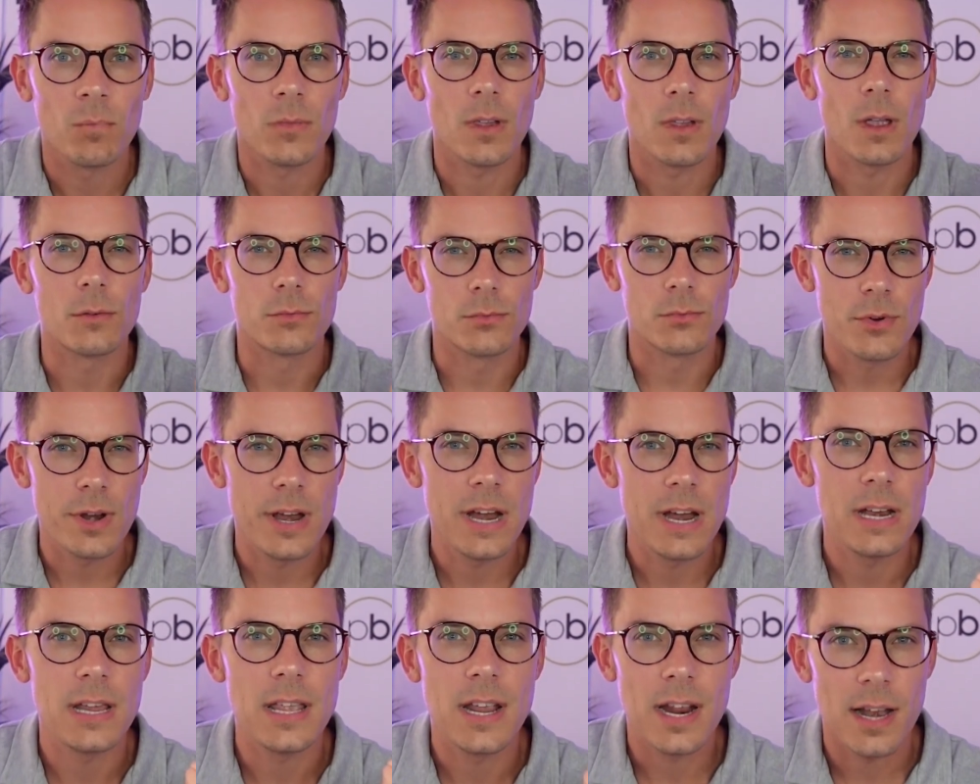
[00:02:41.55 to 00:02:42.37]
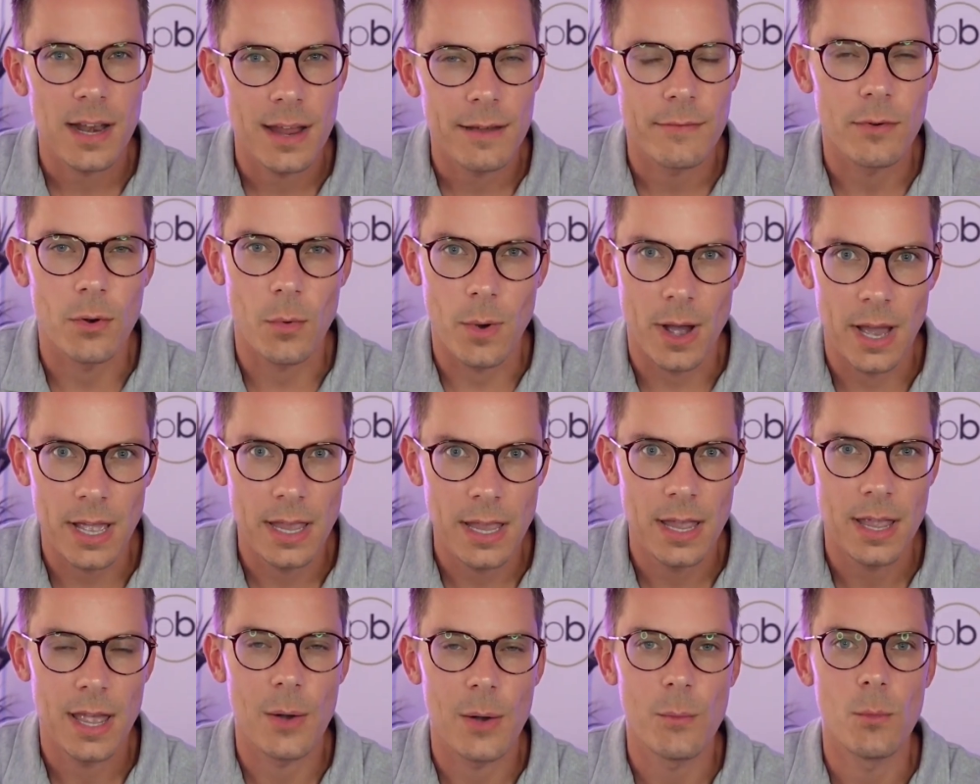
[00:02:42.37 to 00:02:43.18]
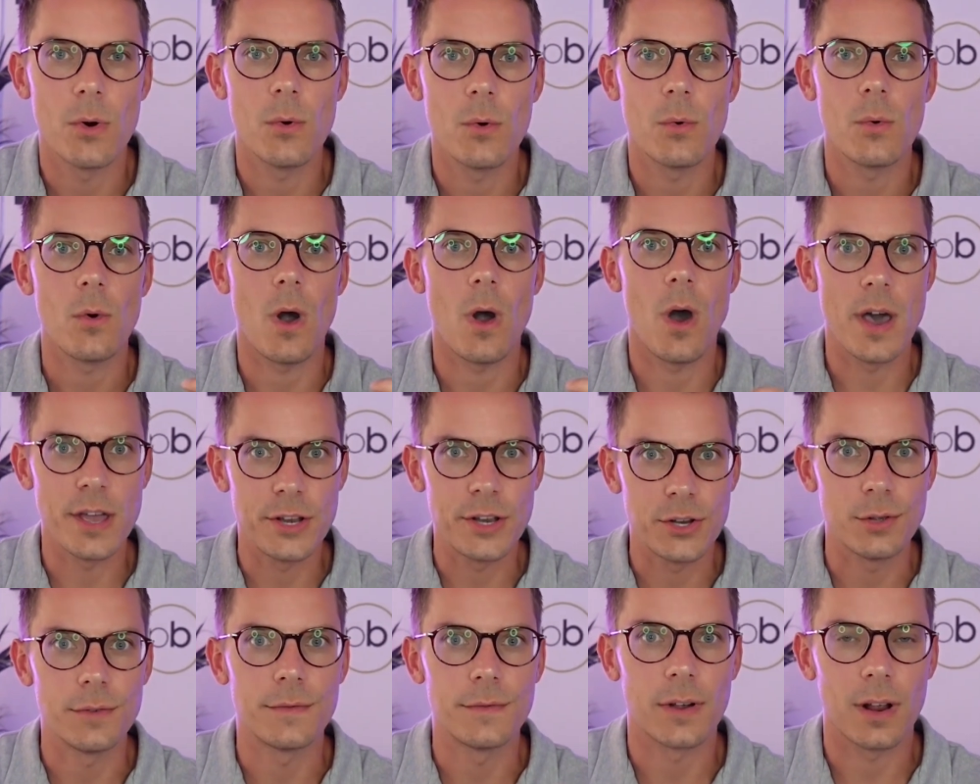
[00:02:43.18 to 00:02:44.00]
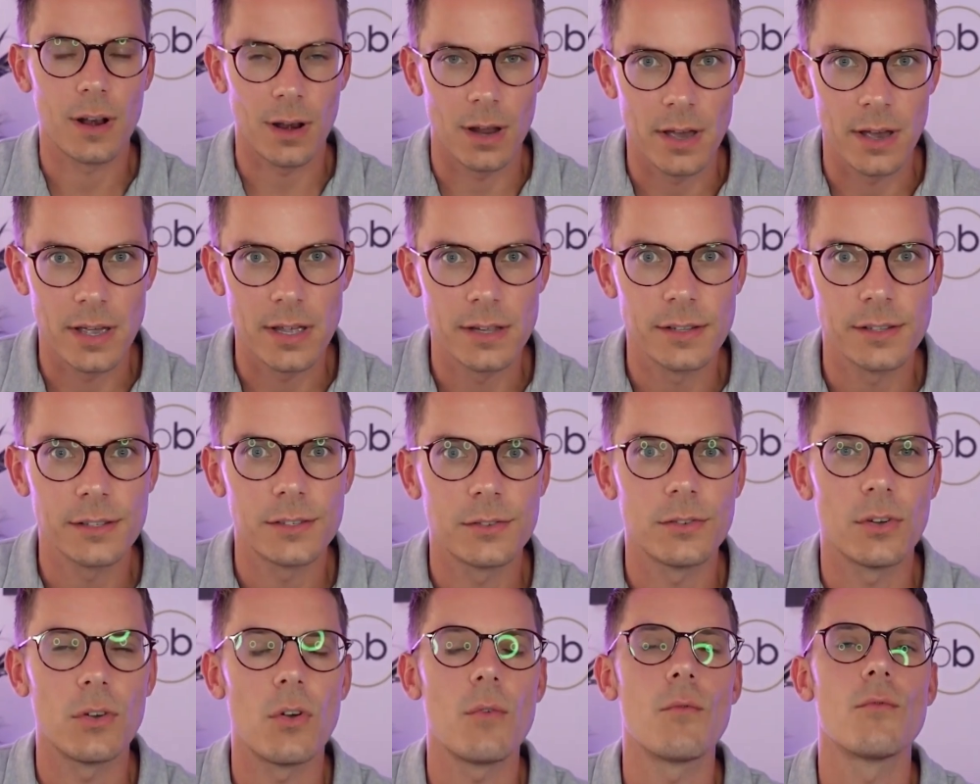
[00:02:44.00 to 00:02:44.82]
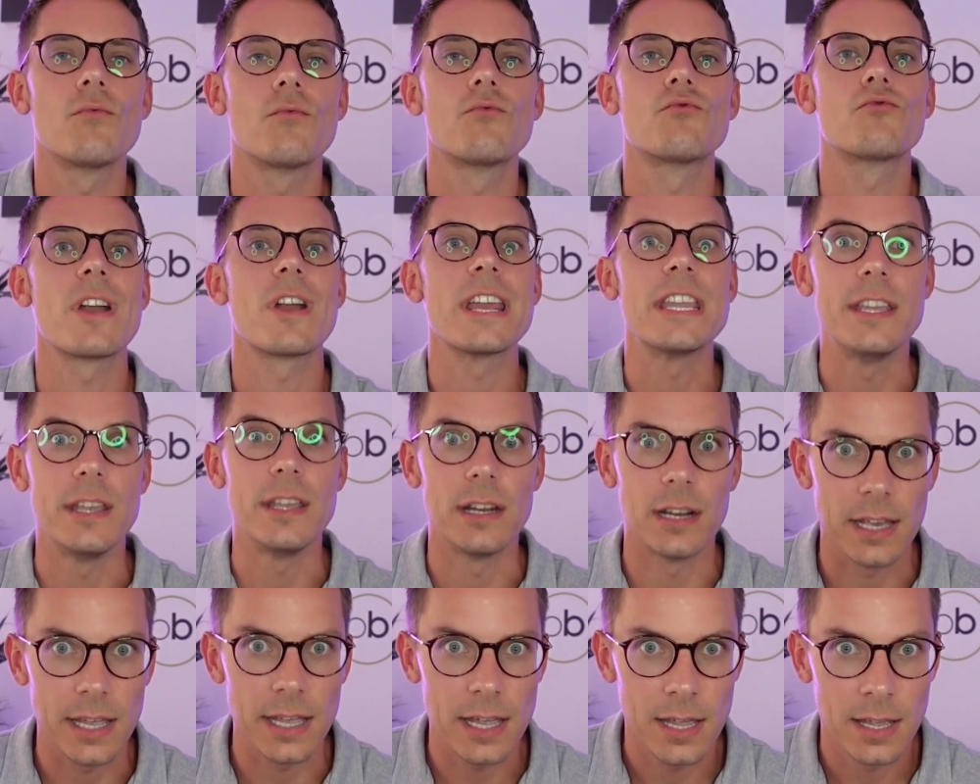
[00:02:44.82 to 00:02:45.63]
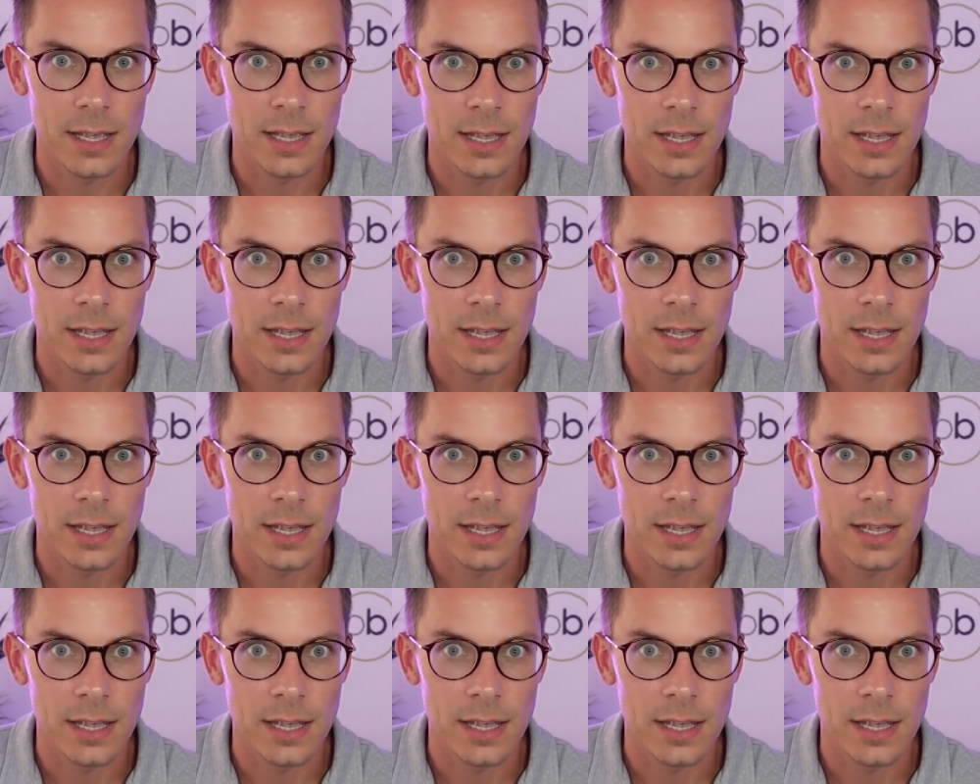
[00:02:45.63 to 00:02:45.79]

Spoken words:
A really clever way, and what I do for clients regularly,